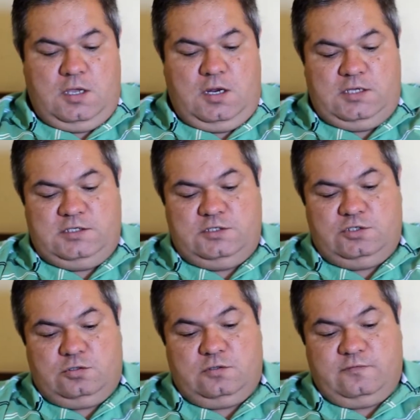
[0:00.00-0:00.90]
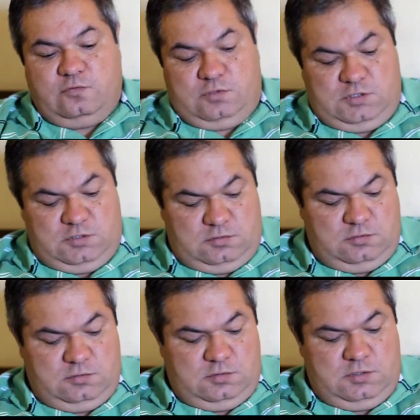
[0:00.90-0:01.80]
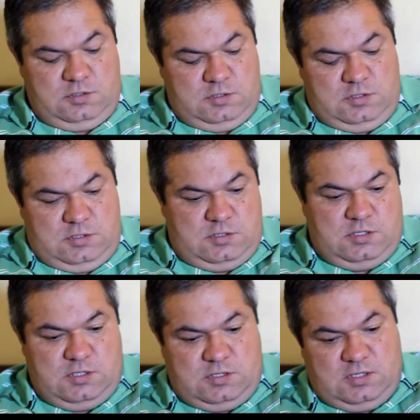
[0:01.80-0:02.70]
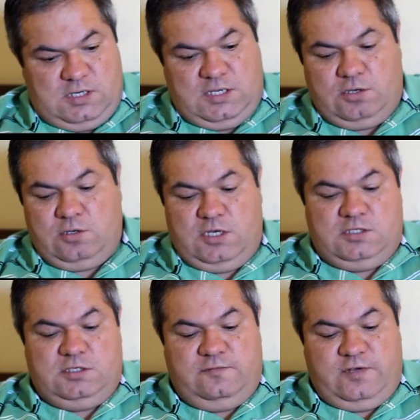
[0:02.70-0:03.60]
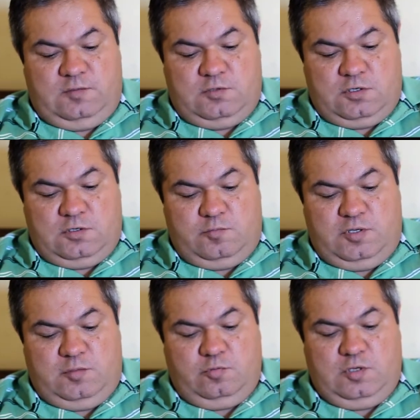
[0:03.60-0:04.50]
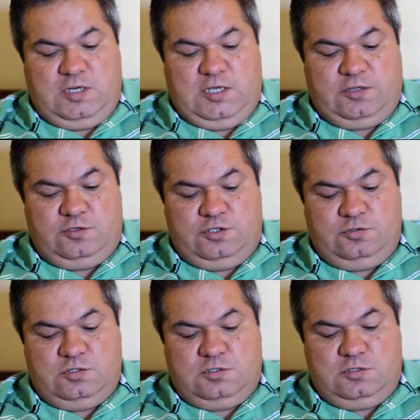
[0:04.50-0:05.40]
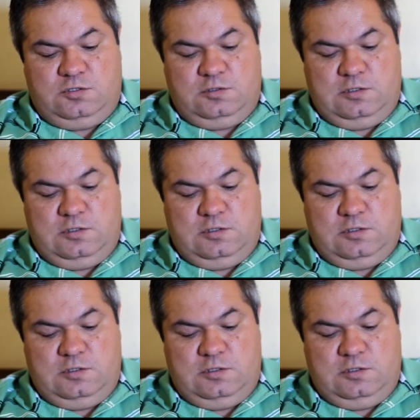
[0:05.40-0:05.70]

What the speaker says: I said sure, of course. I like OKC Vapes, they're good people, and I like their juices.